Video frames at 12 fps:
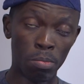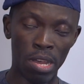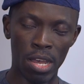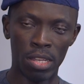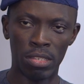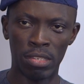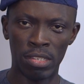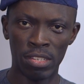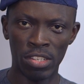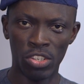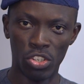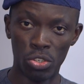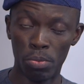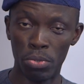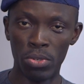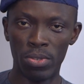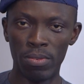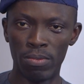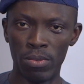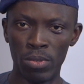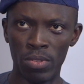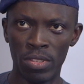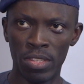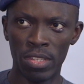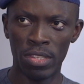smart, she's beautiful.